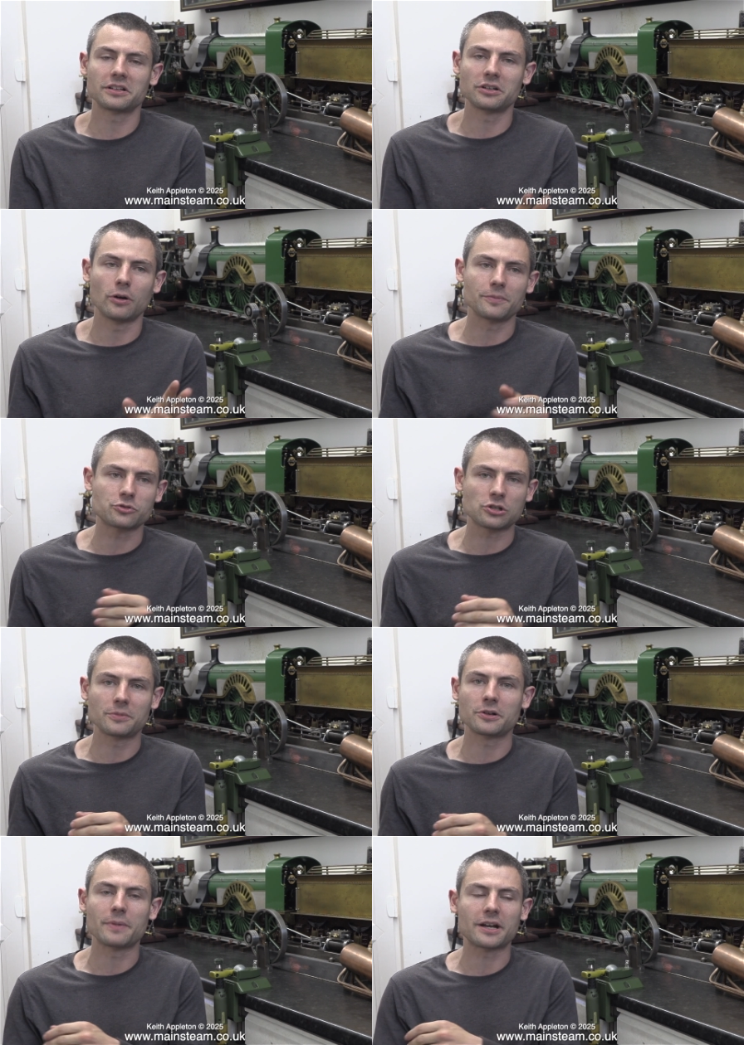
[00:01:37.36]
can go up the
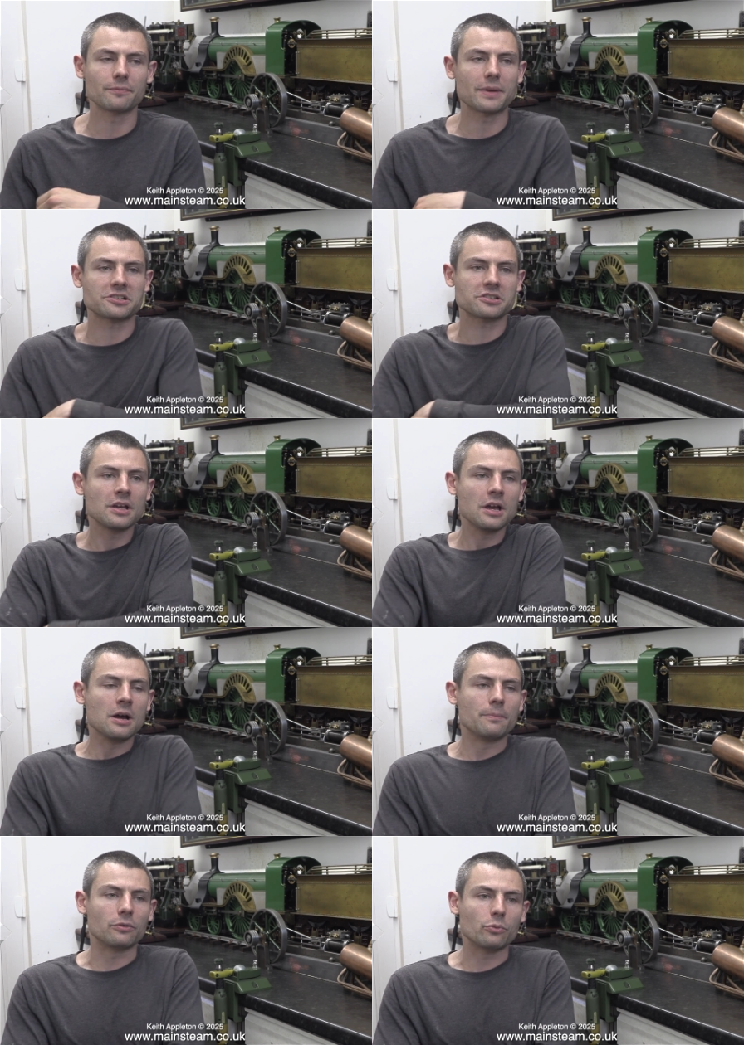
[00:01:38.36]
chimney or make a mess.
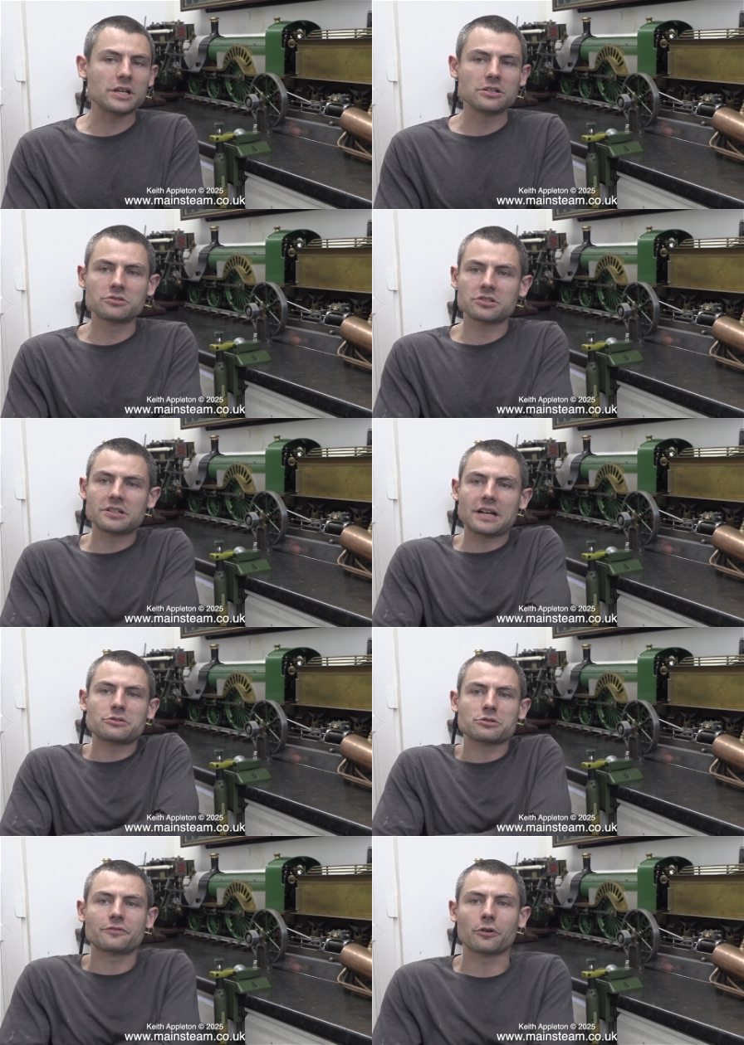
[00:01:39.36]
But we use
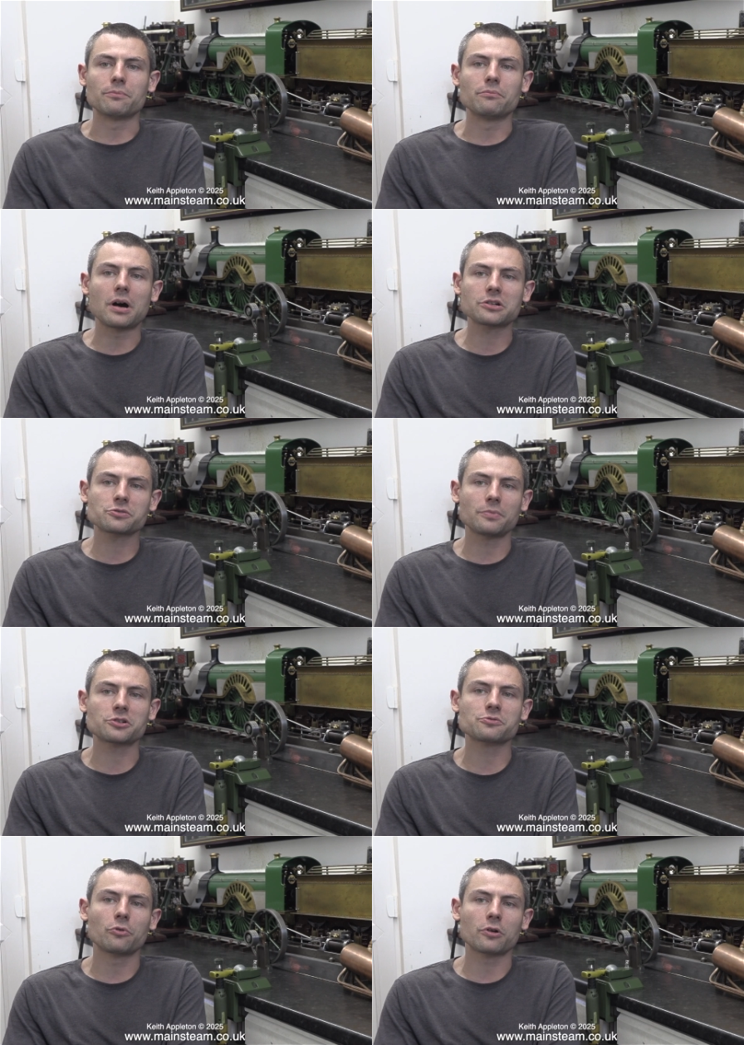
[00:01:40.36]
condensers for much,
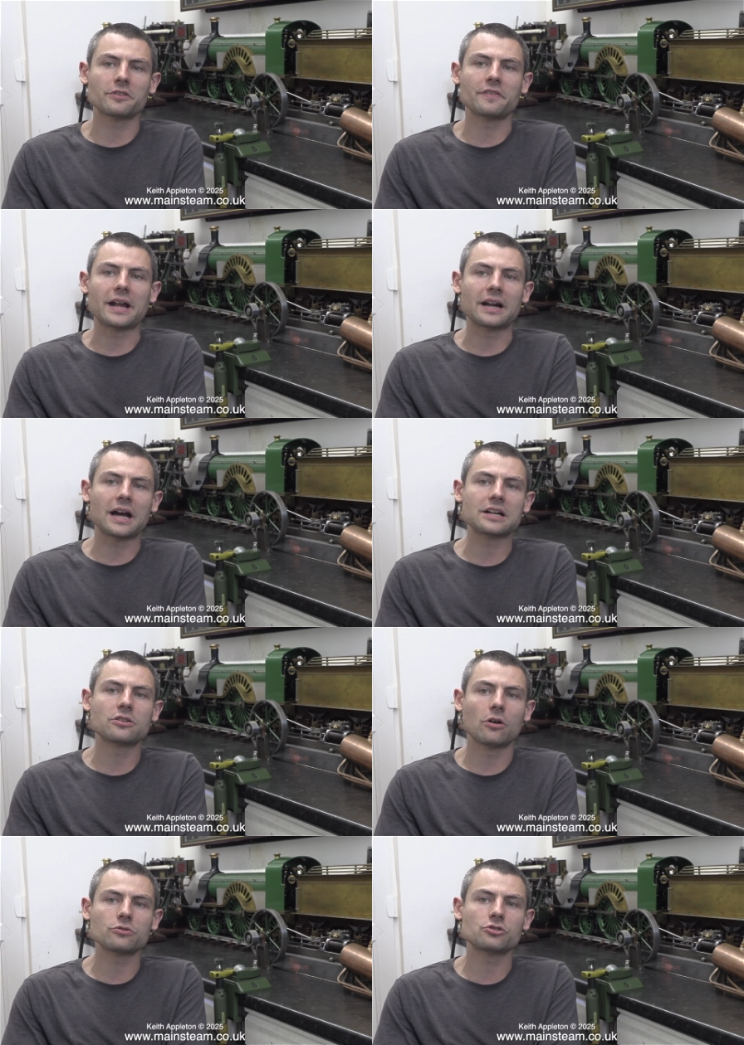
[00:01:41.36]
much more than that. And I
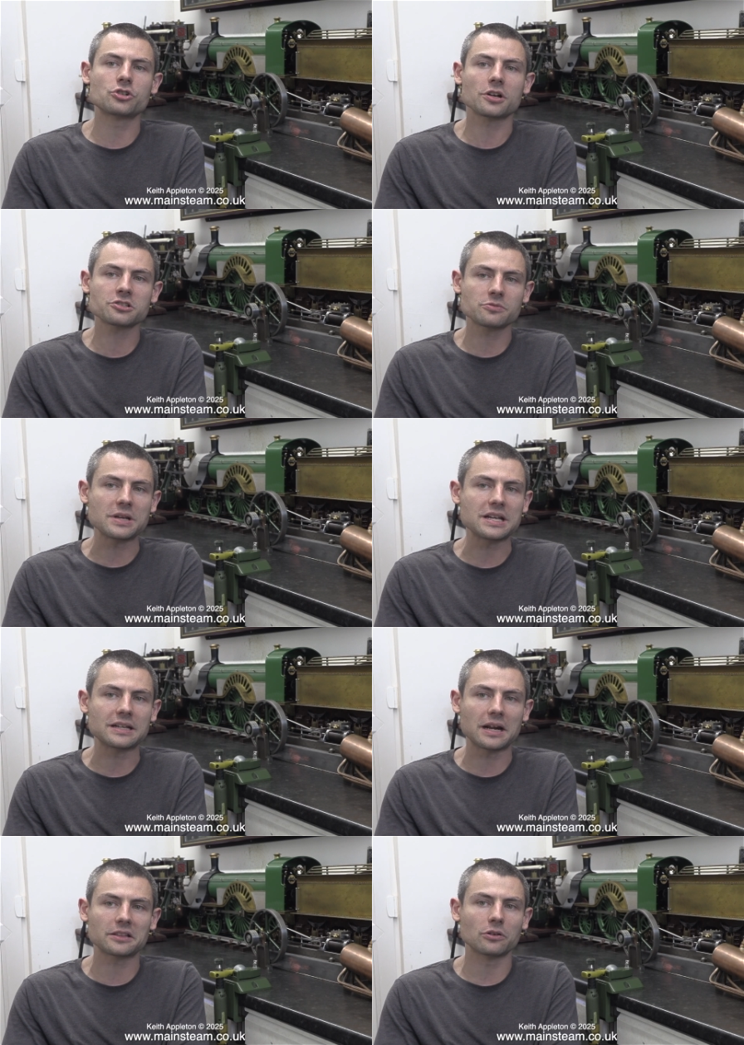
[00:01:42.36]
don't just mean
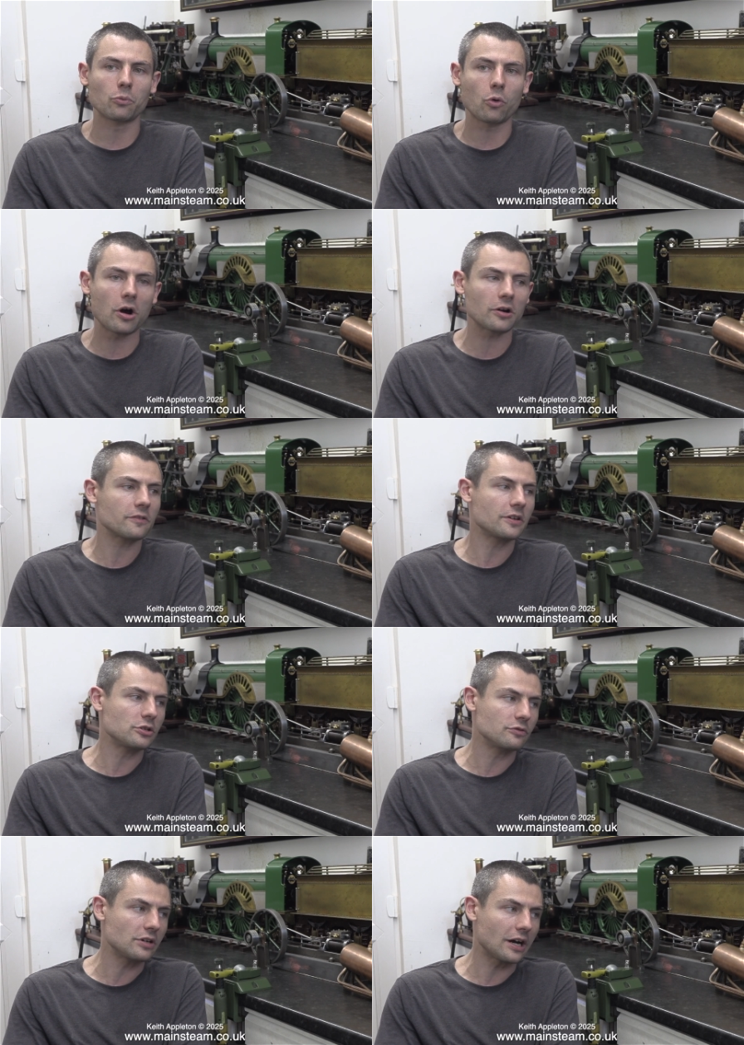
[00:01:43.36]
getting the water that
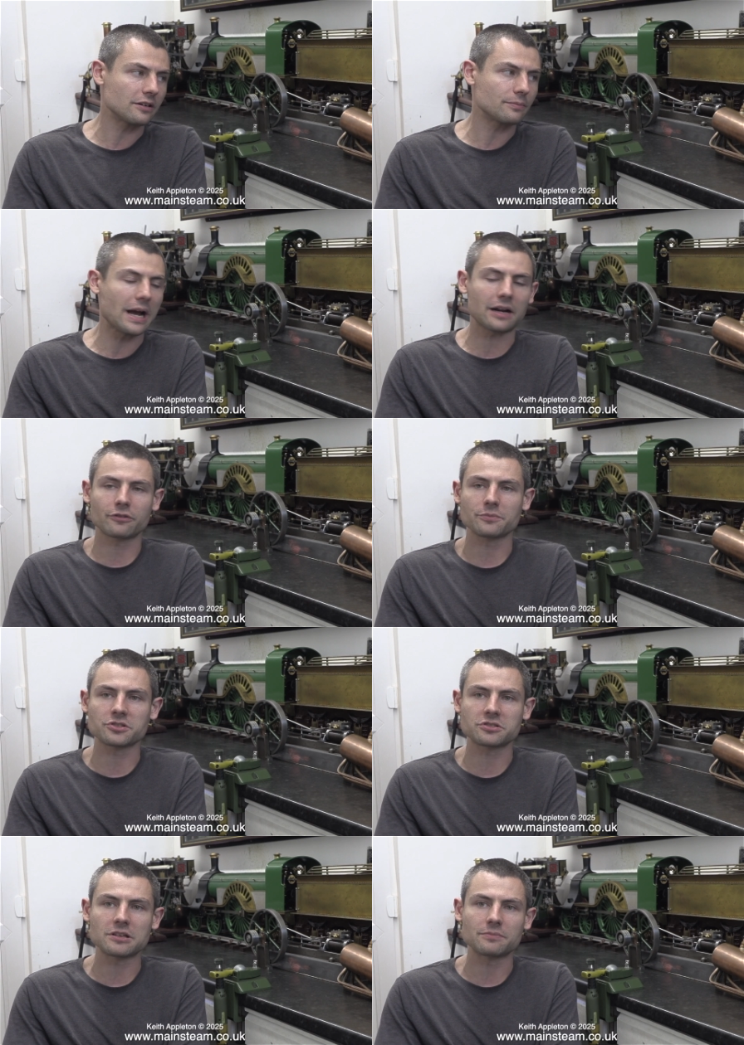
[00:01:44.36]
you've gotten back from the
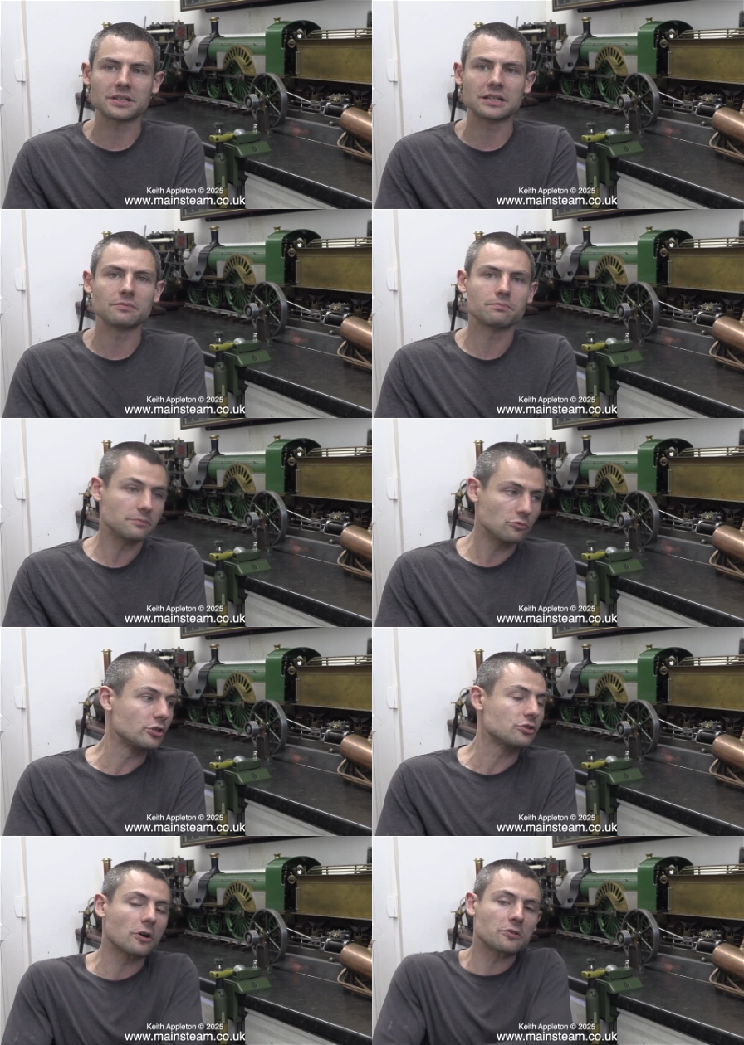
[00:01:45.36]
steam in
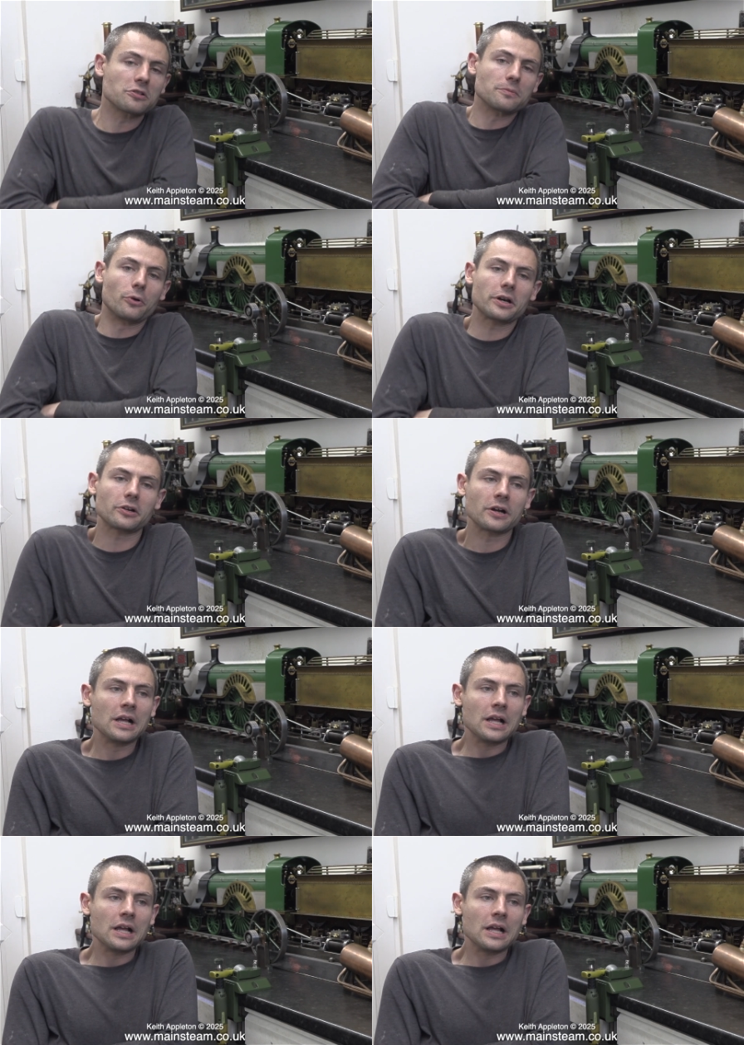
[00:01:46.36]
return to the boiler.